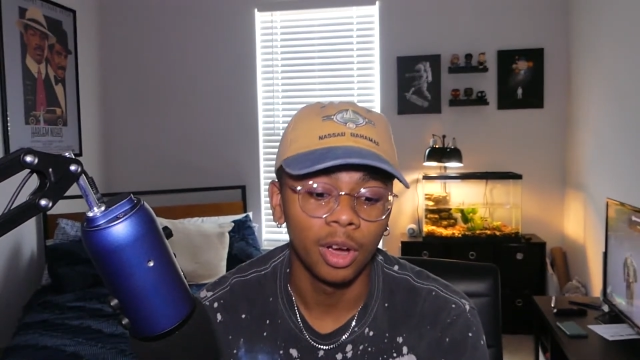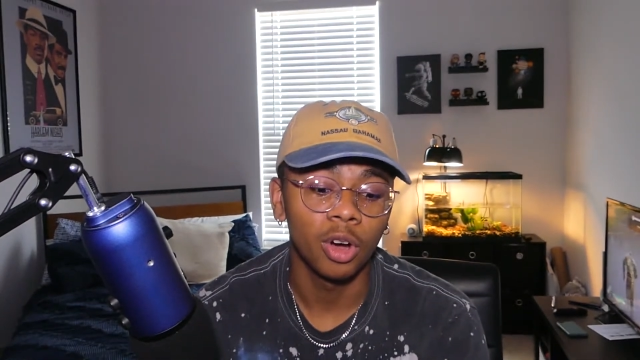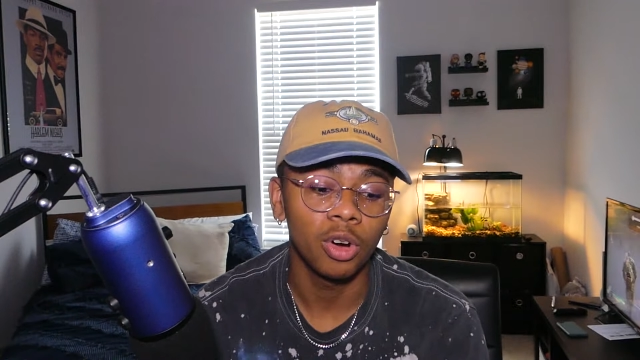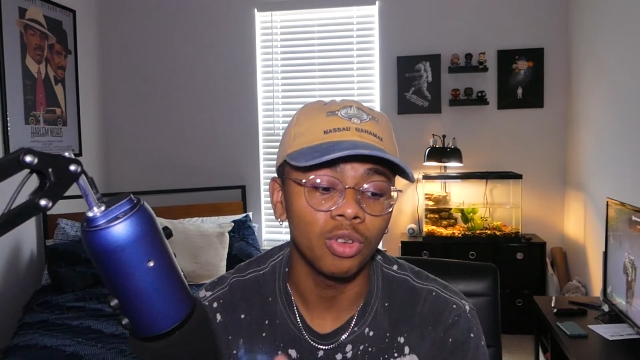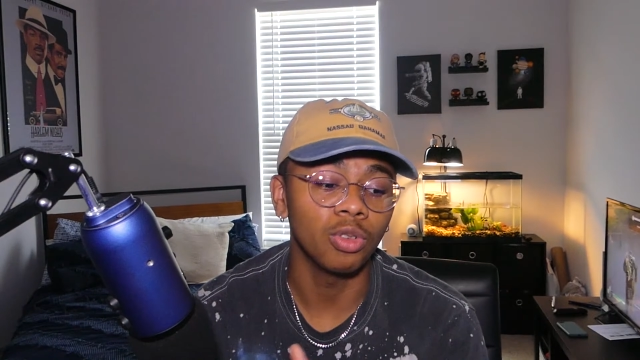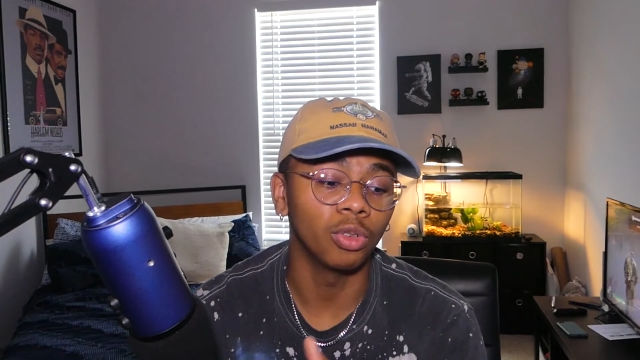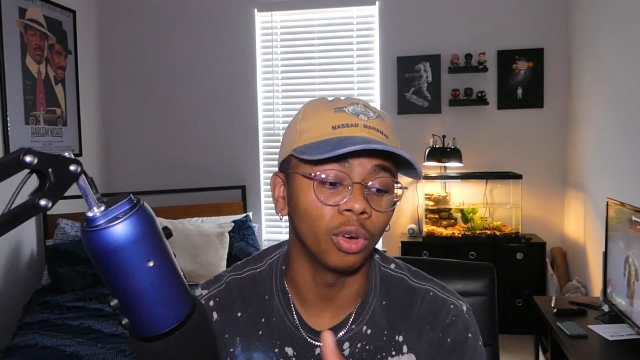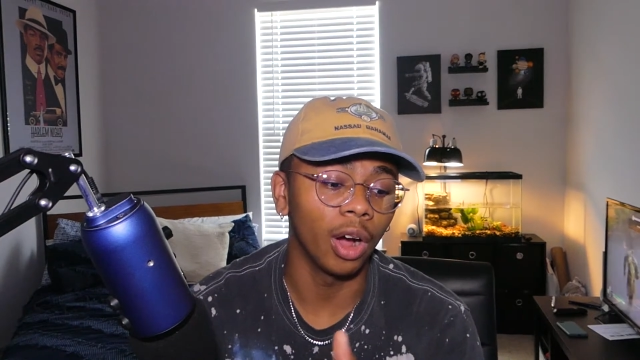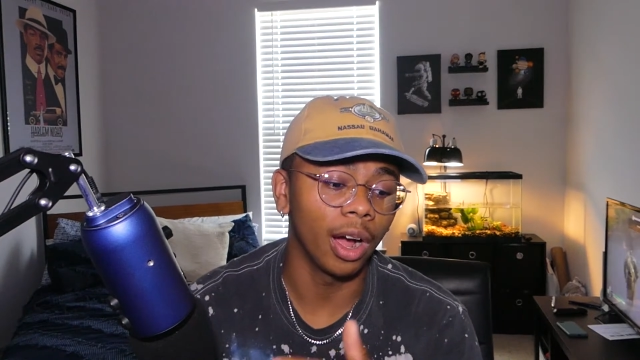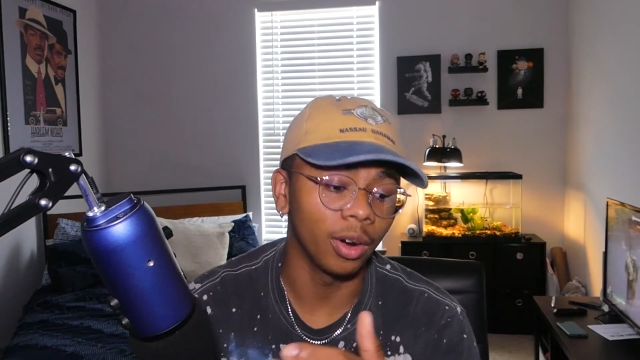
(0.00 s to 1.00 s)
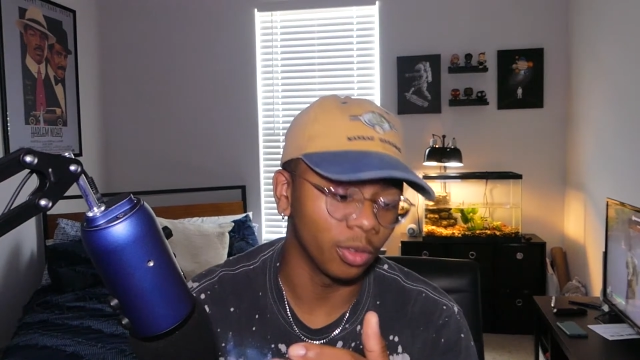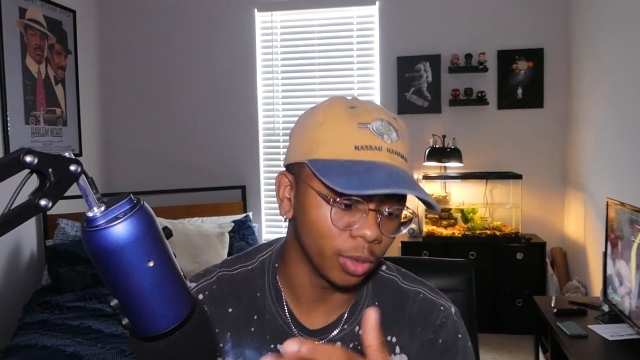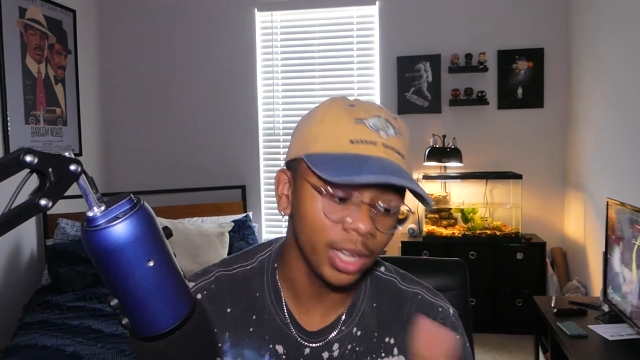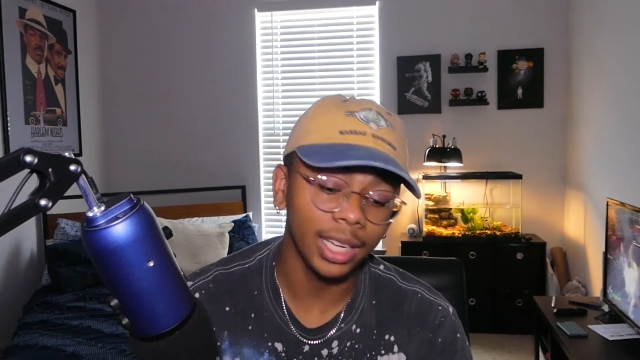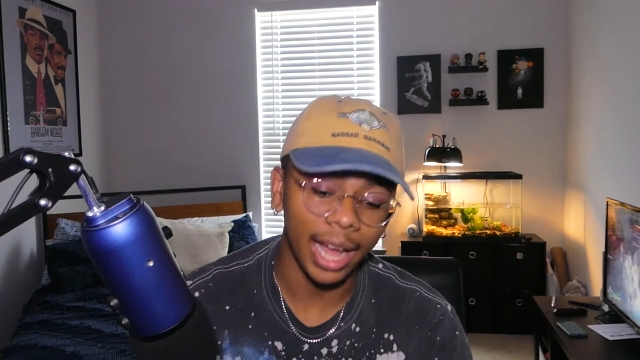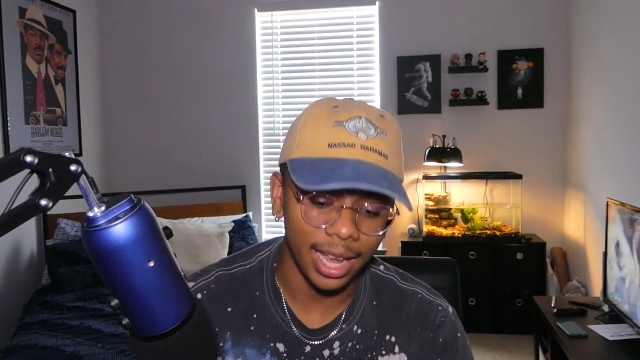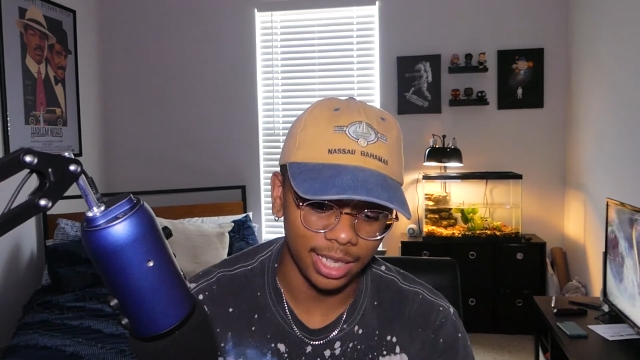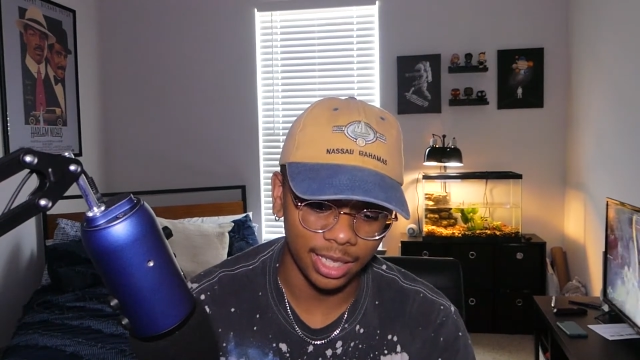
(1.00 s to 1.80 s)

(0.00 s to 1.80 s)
who realizes